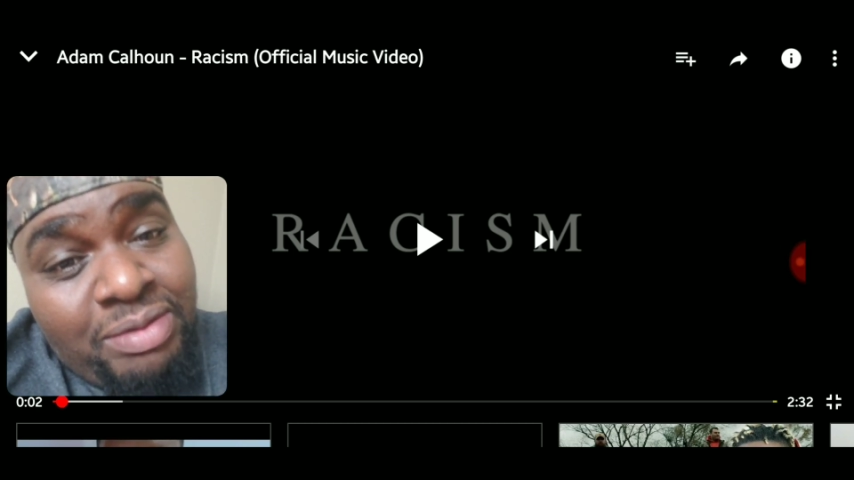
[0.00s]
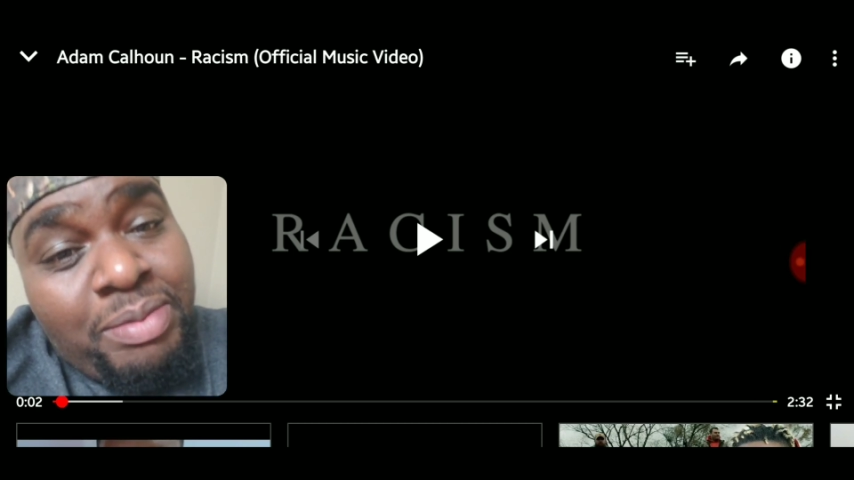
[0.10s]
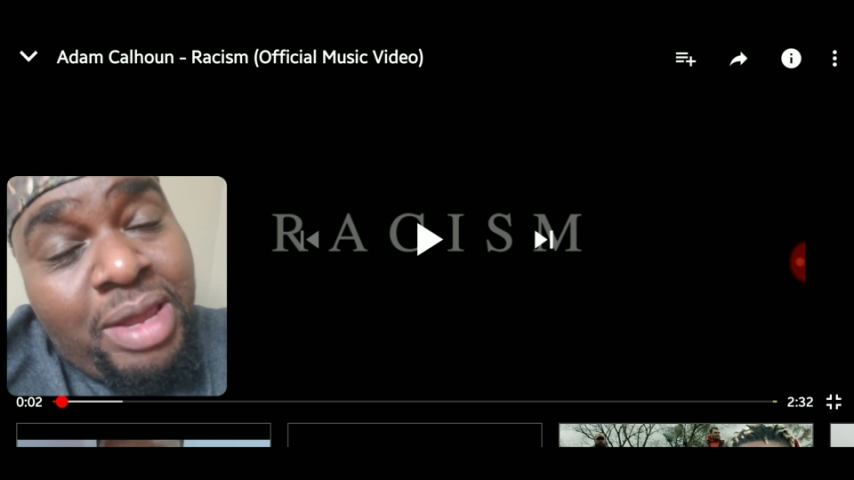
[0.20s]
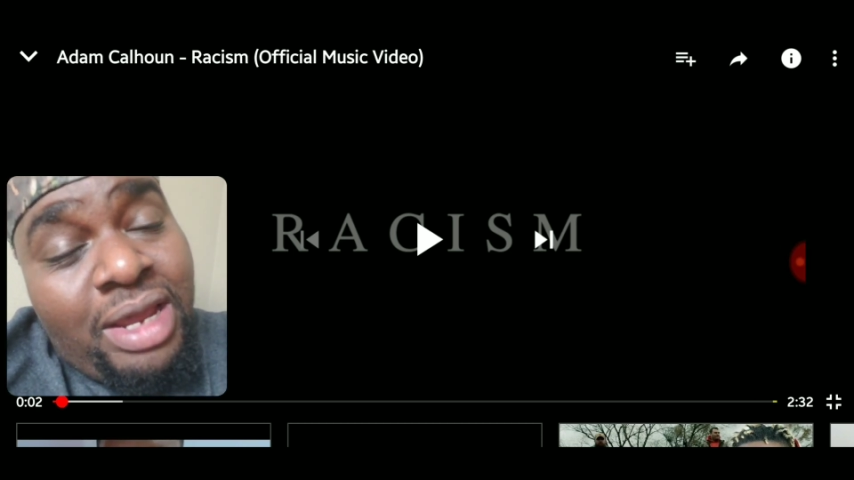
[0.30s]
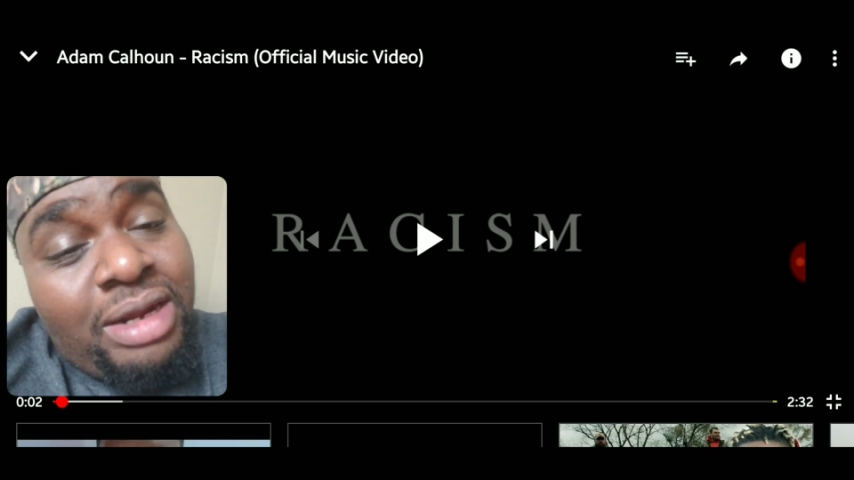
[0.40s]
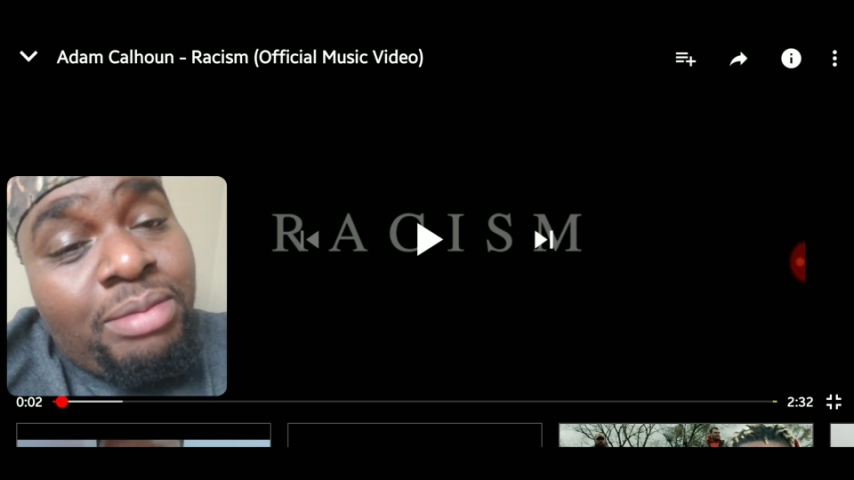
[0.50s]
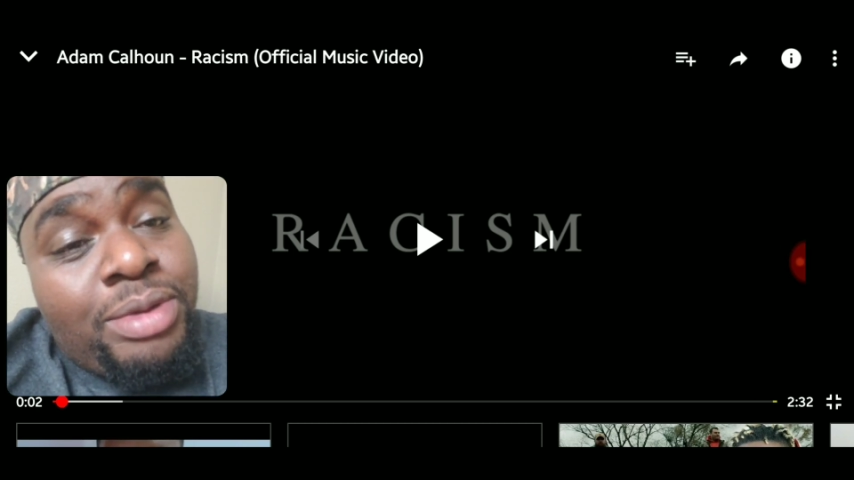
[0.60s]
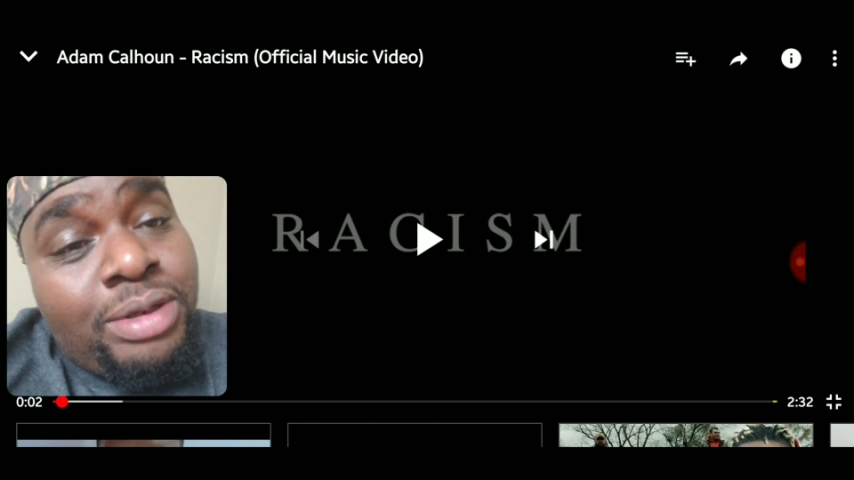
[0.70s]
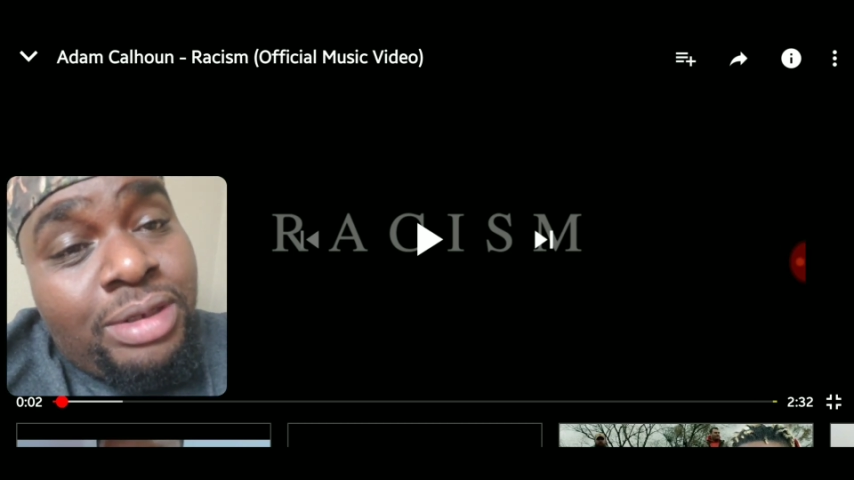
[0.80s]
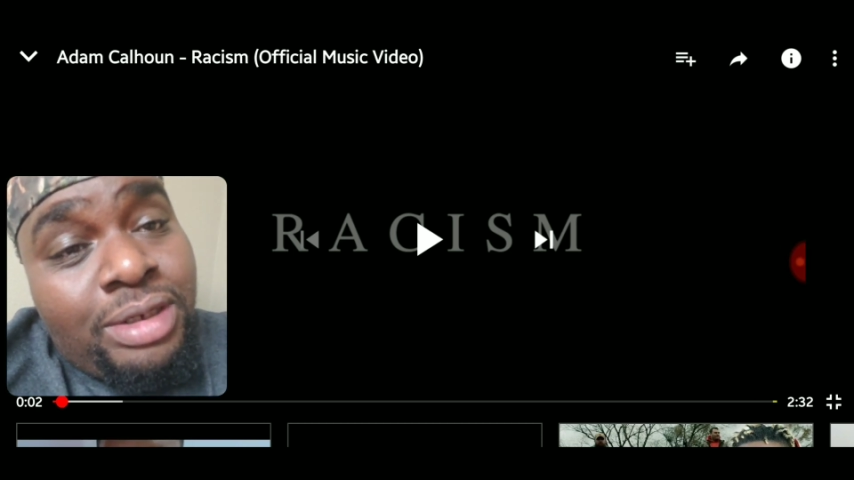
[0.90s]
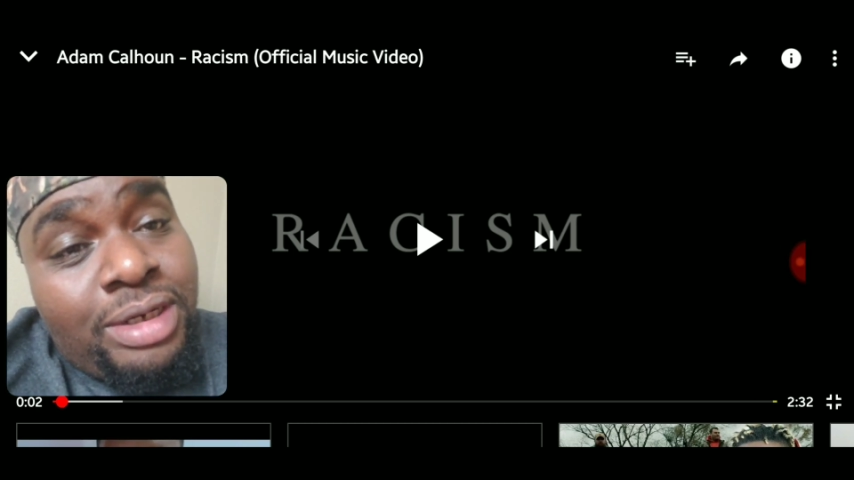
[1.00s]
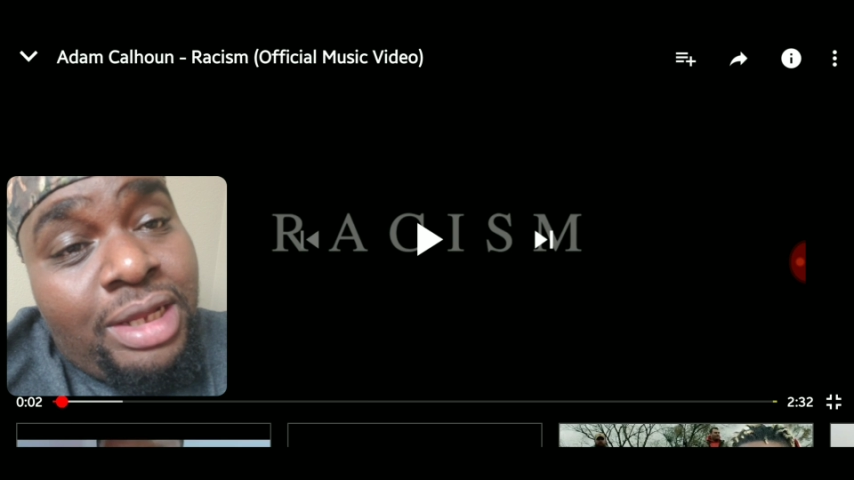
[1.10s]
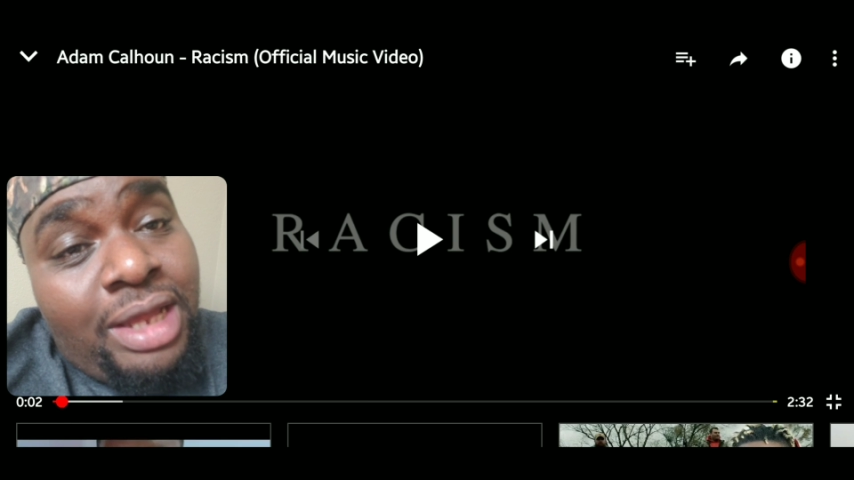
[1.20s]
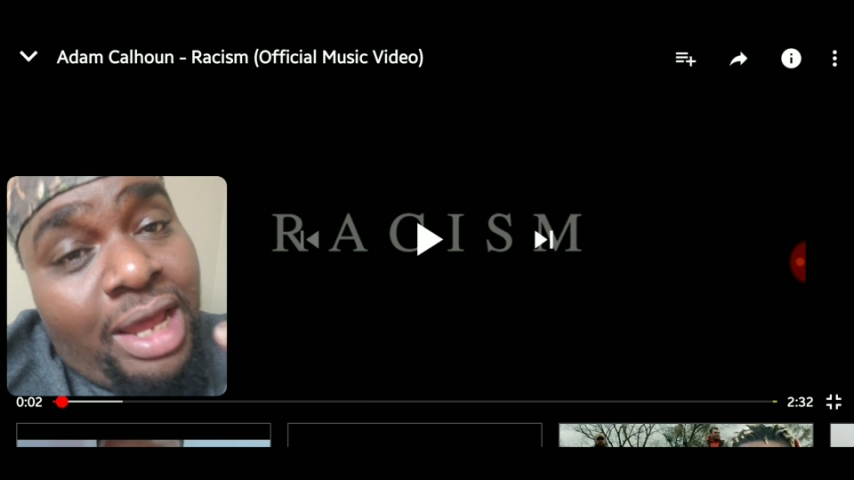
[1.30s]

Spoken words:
We back in the building today.